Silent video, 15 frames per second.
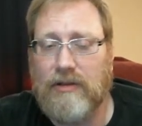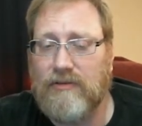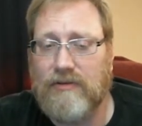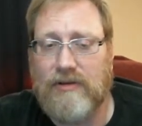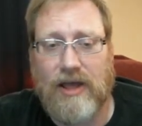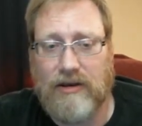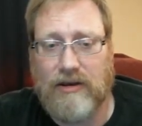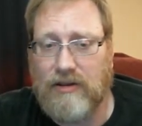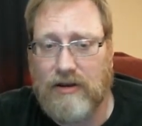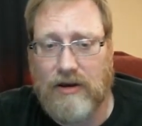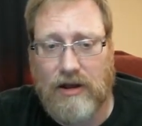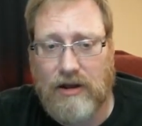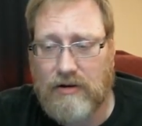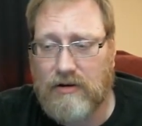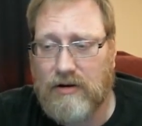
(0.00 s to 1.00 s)
it's
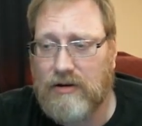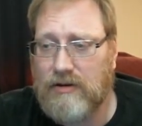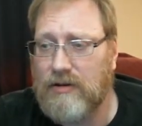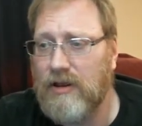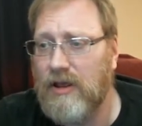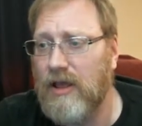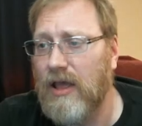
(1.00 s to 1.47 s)
1900.